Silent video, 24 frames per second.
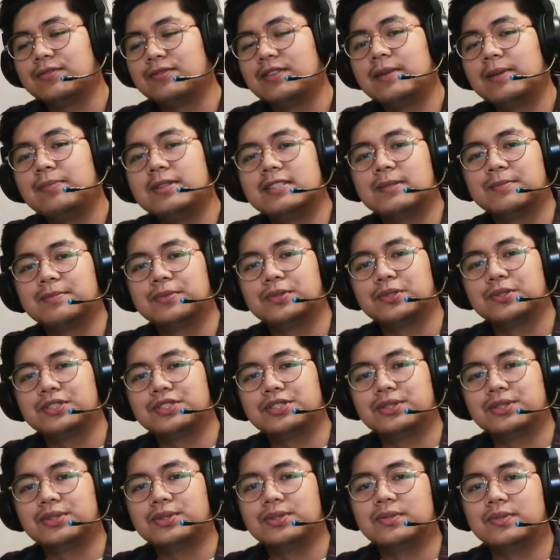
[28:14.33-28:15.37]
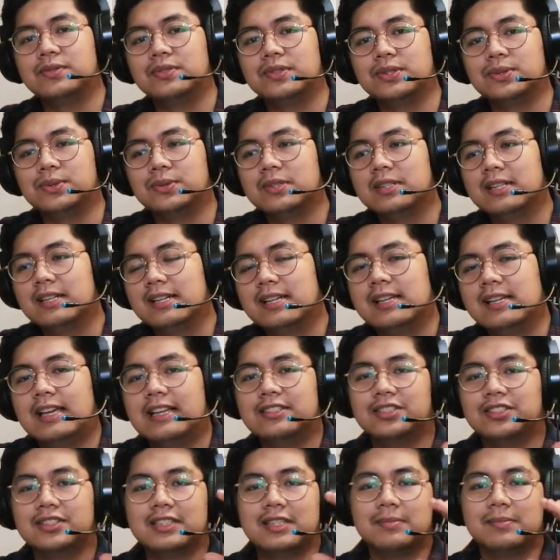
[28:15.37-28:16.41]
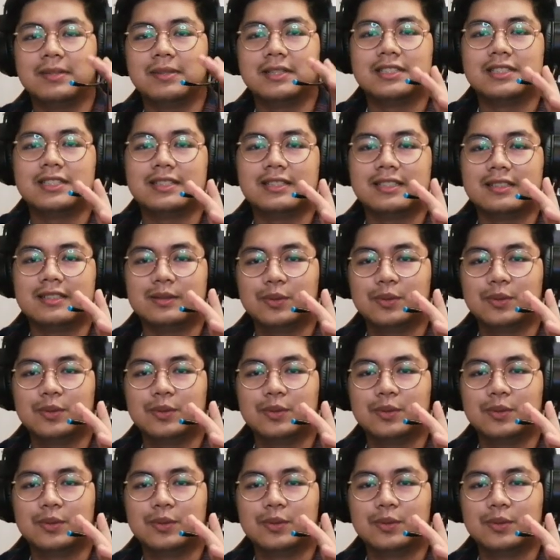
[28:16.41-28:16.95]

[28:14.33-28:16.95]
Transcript: feminist approach to view a certain material.